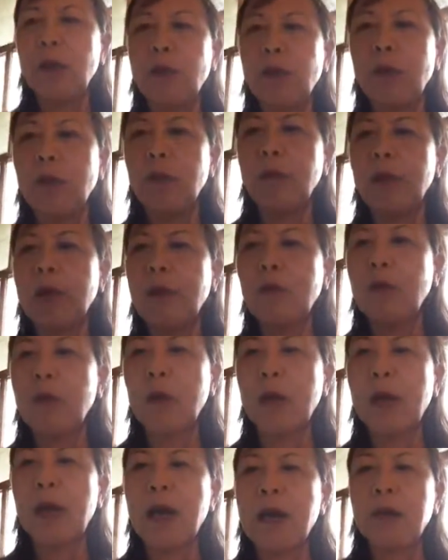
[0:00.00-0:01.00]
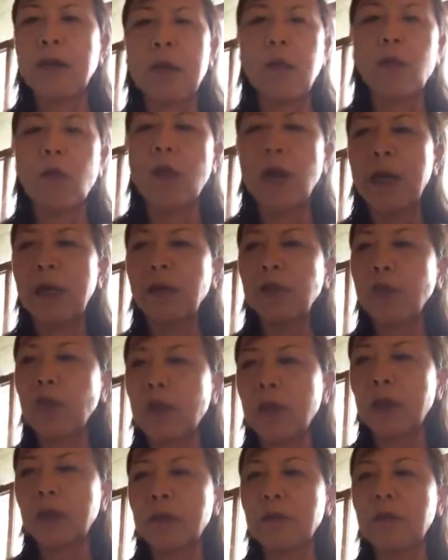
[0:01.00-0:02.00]
when we were on a
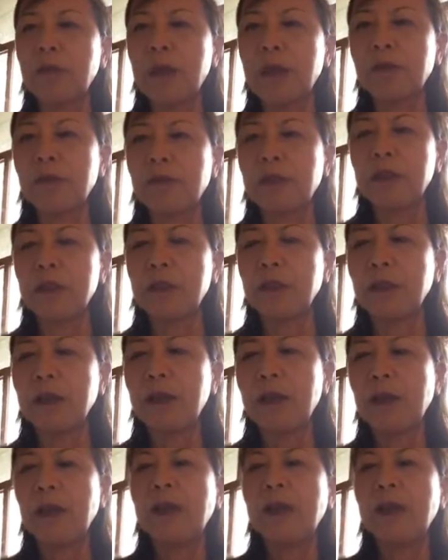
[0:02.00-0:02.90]
whitewater rafting